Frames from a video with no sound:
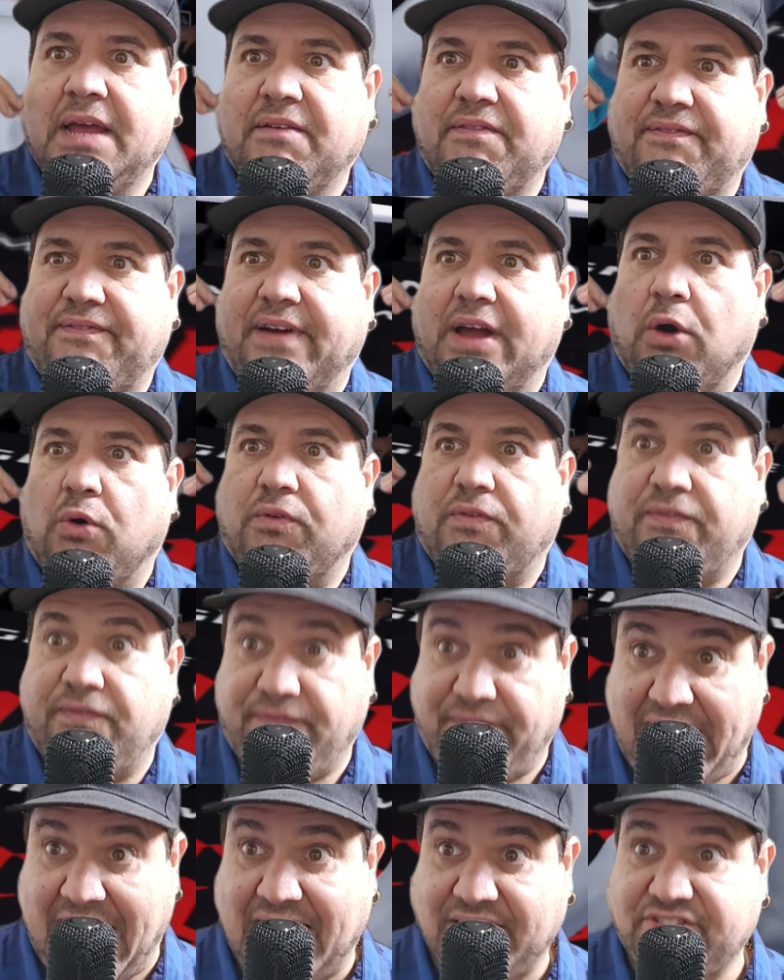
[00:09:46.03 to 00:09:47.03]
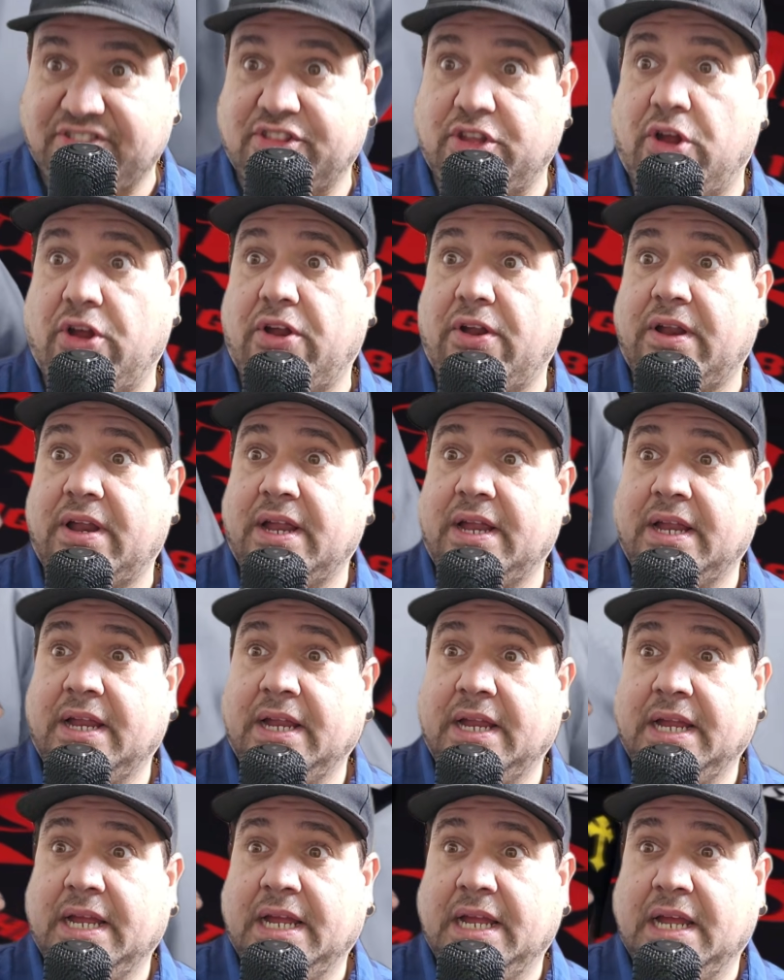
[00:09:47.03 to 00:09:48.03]
felt faster,
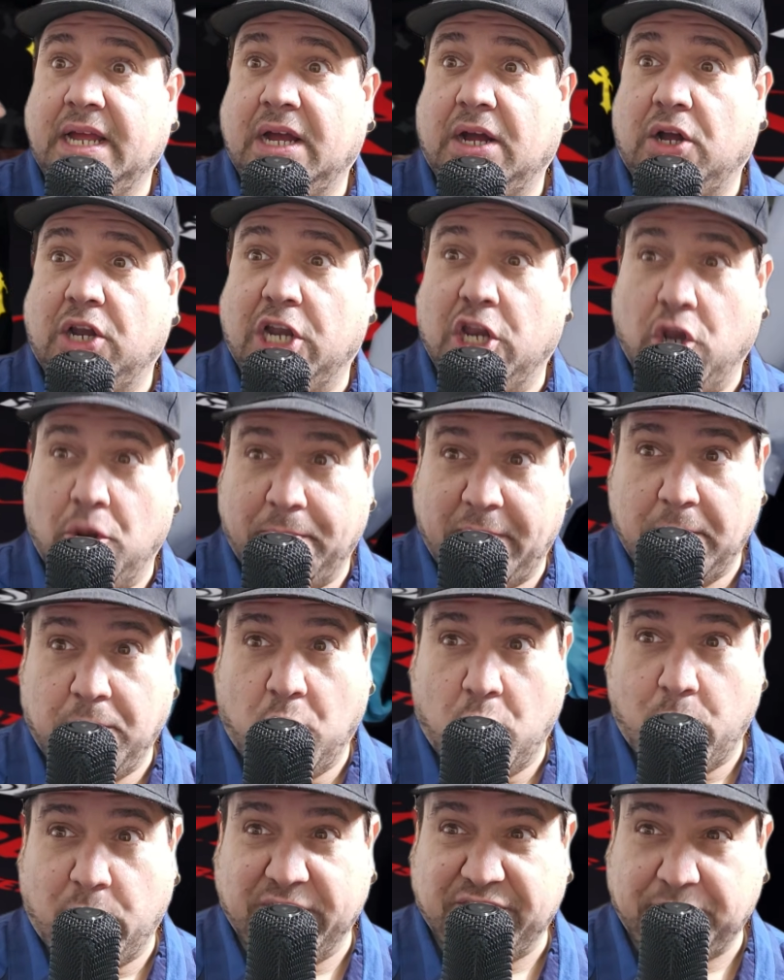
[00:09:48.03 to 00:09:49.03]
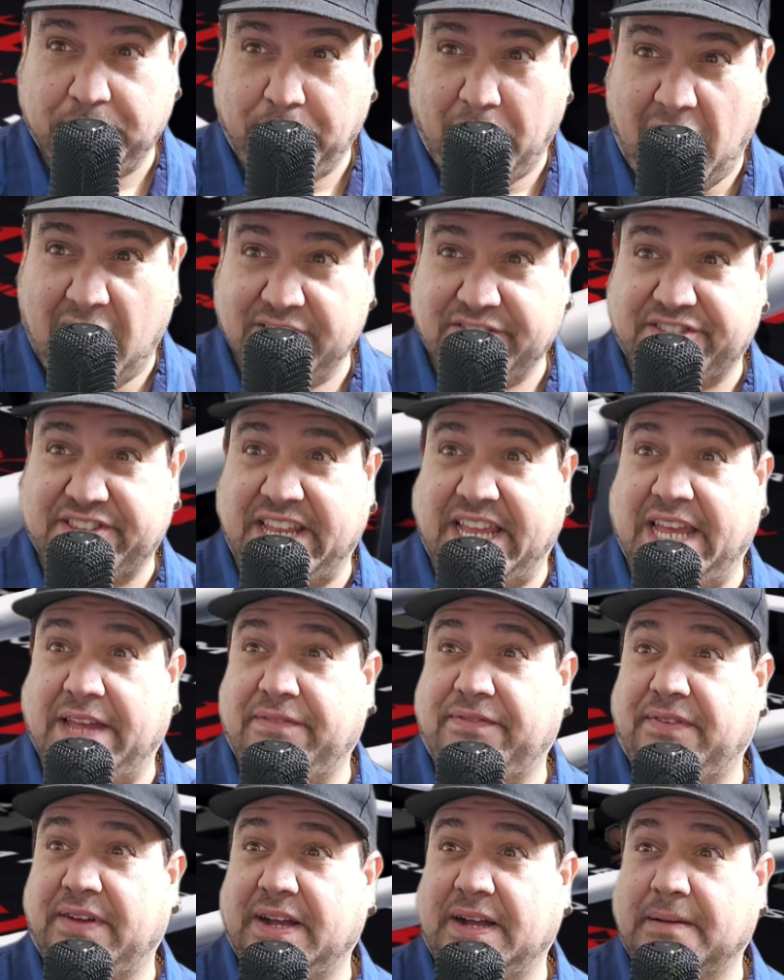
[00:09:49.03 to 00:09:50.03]
a little bit more
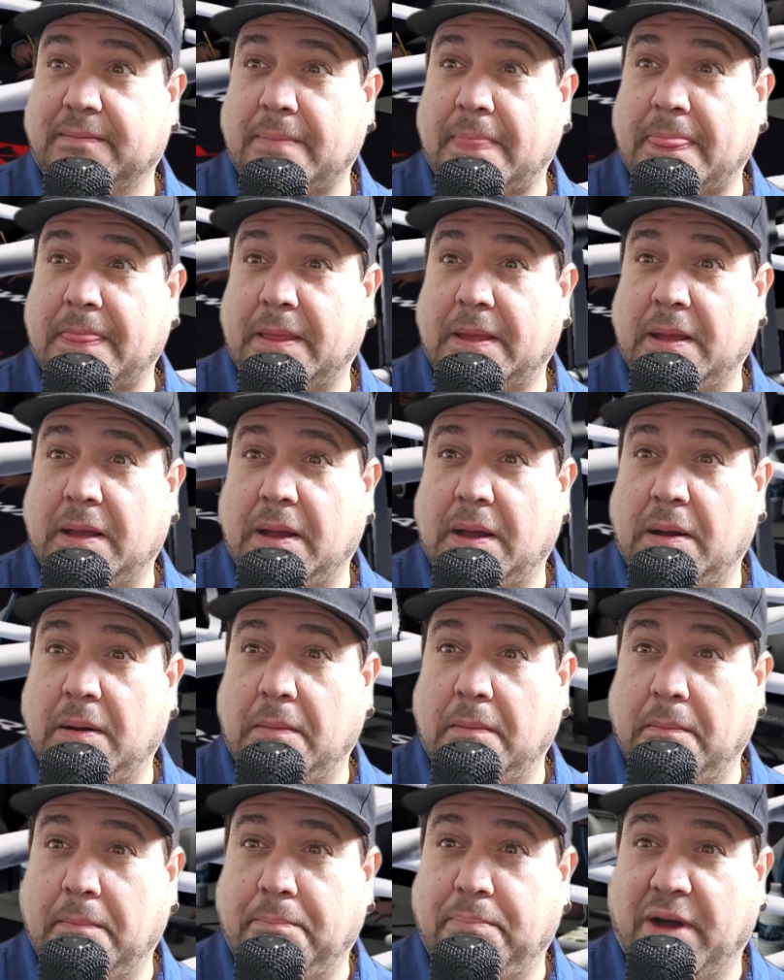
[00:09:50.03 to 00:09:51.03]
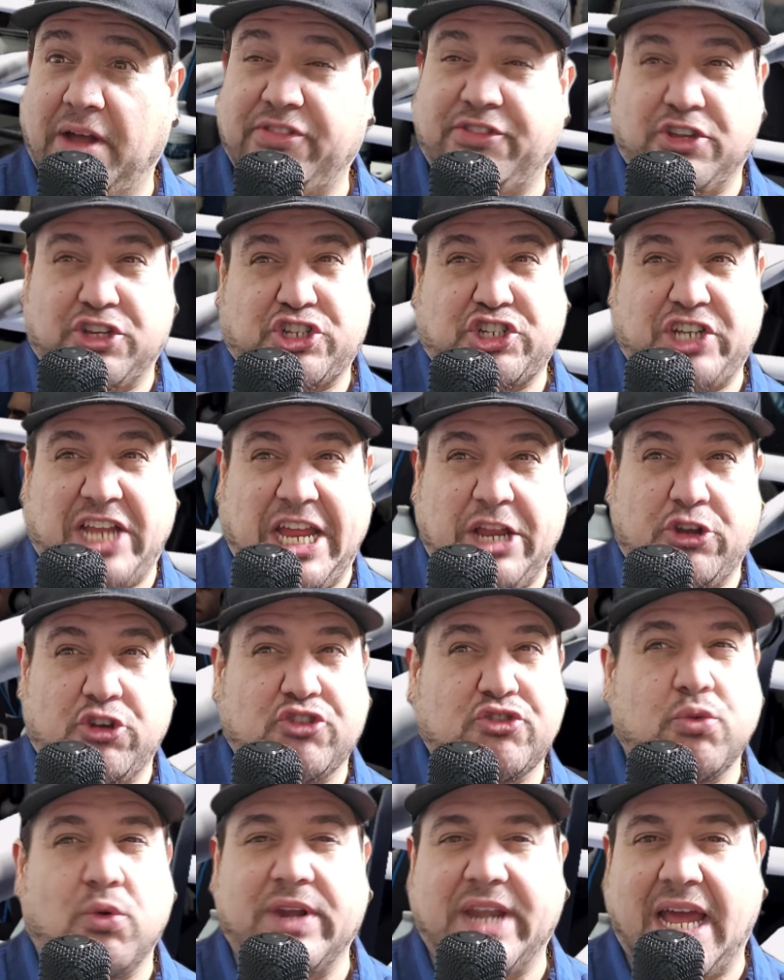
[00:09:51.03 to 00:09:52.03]
responsive, but the
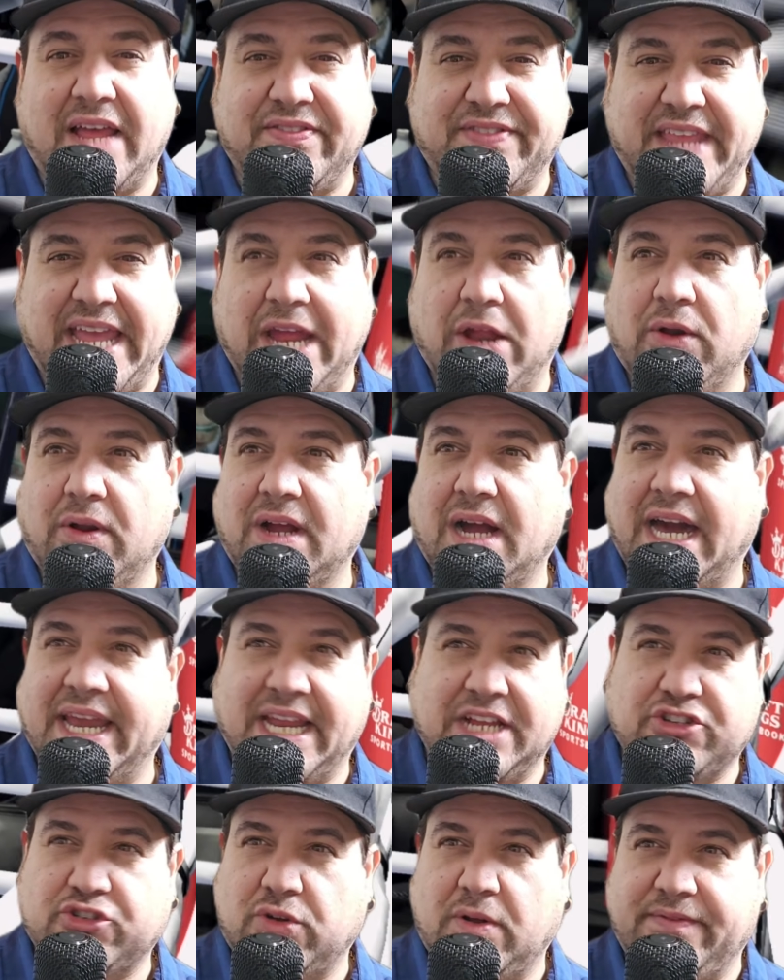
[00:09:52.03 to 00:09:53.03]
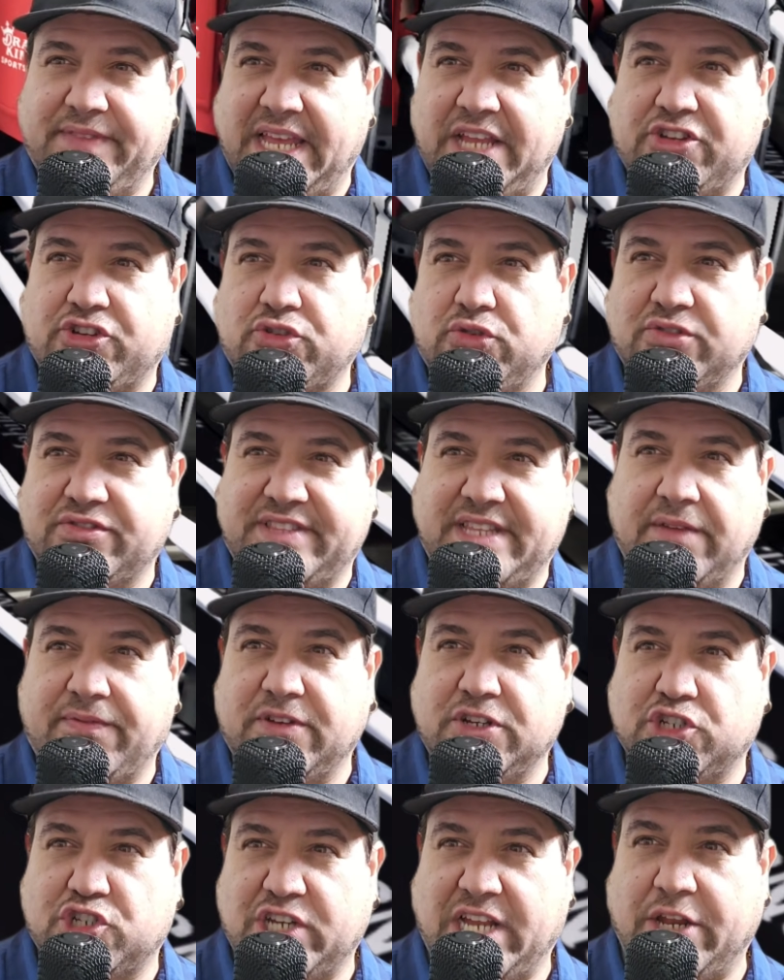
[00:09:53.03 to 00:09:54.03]
shaders were not there. I'm not sure if they choose
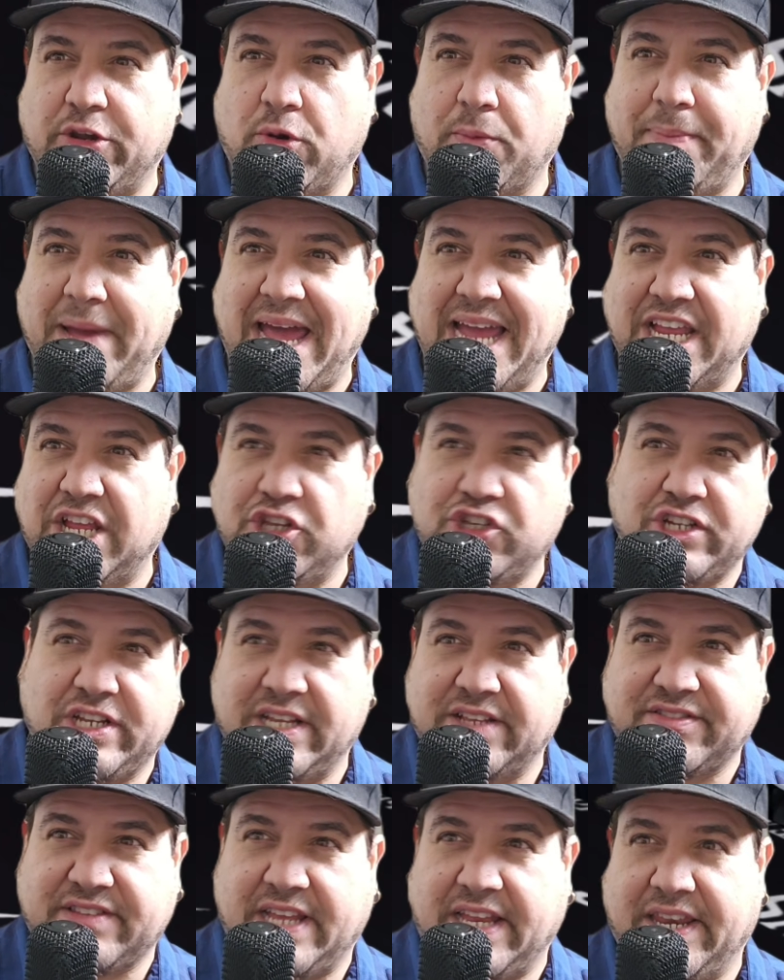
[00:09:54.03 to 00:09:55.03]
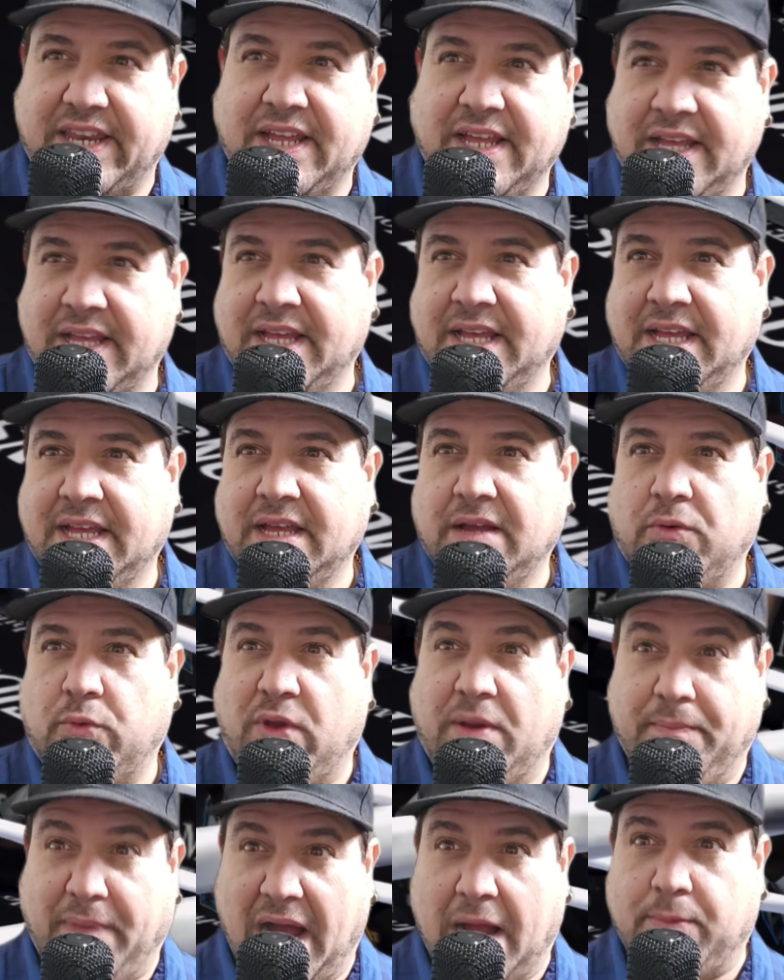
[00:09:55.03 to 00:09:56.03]
different shader packages, and
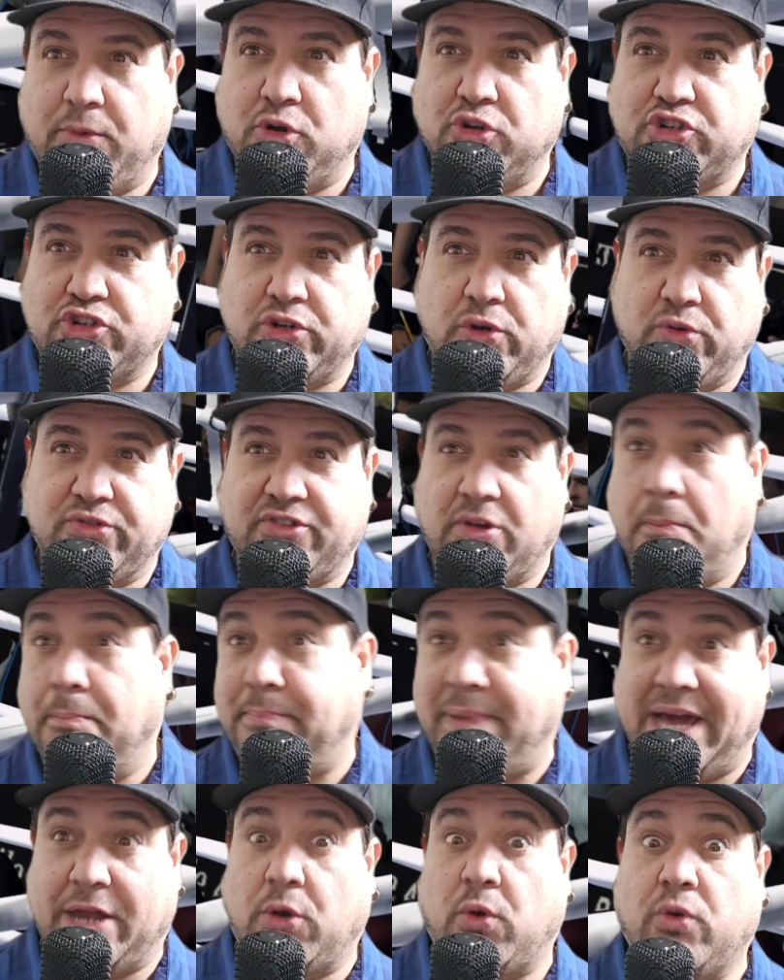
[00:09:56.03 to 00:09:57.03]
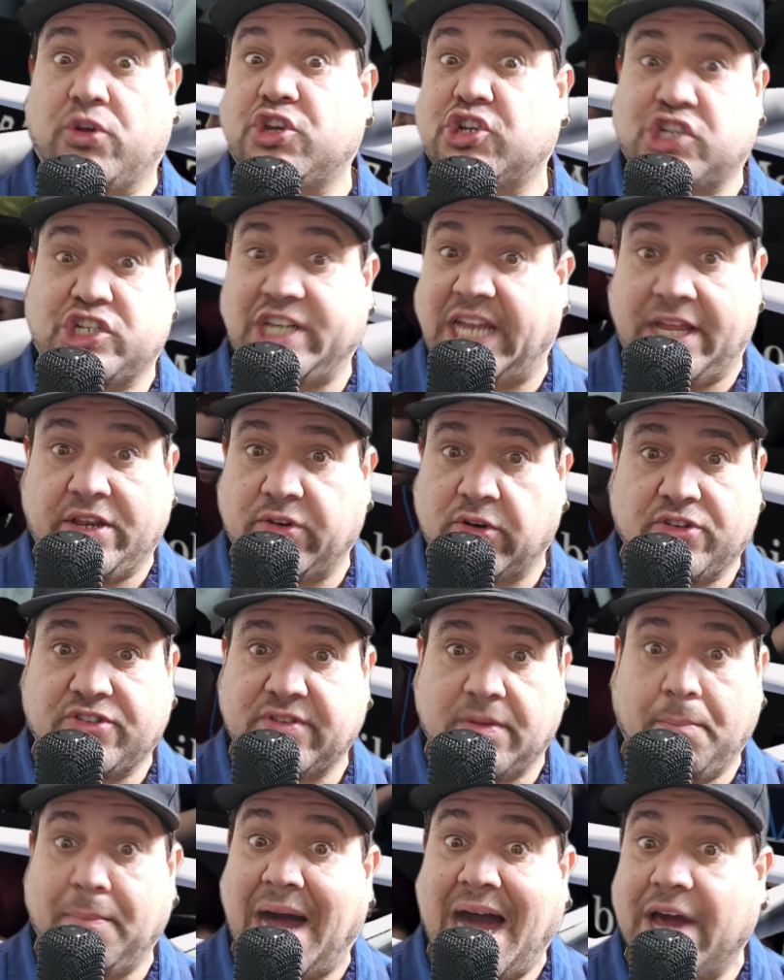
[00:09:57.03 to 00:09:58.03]
Revival shows a better
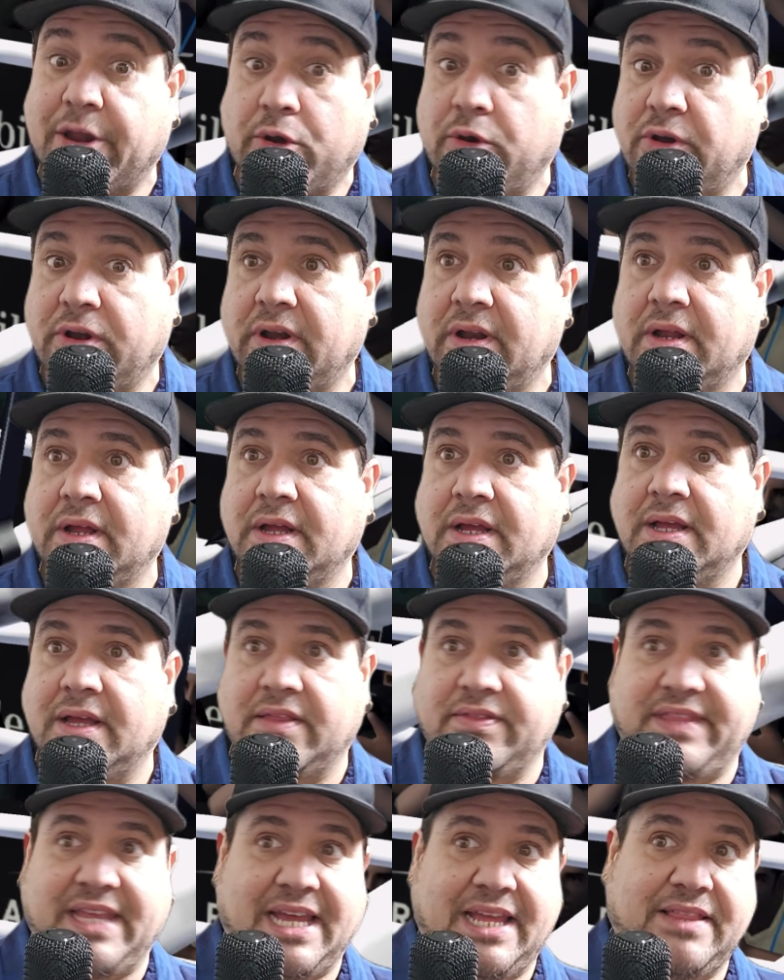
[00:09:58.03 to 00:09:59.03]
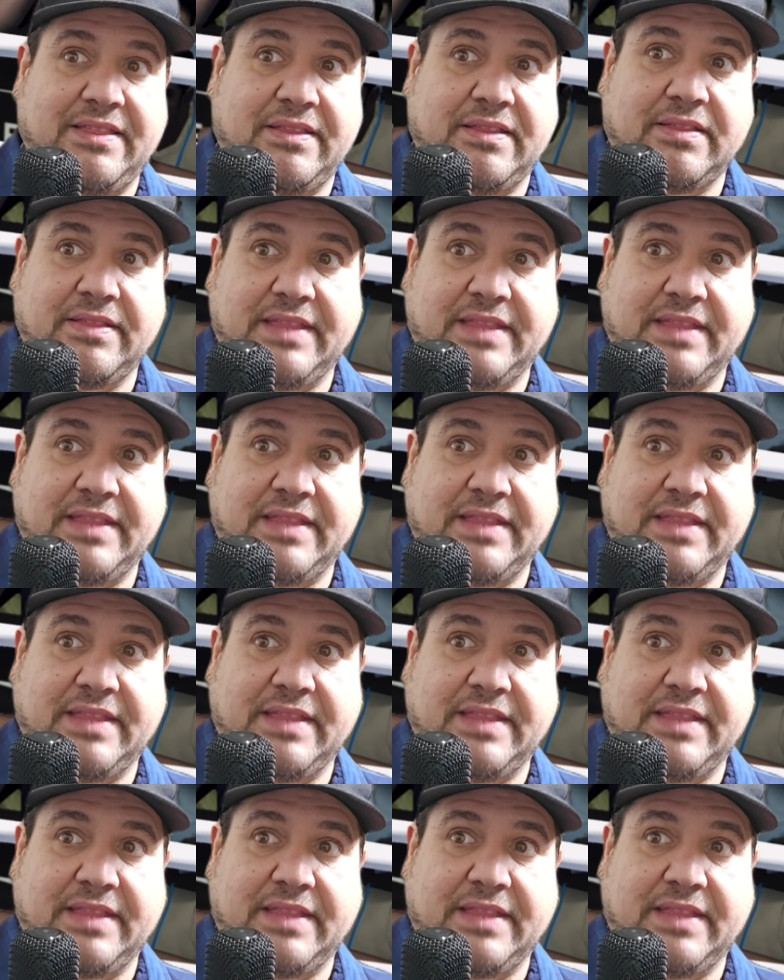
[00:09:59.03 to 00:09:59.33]
shaders modder than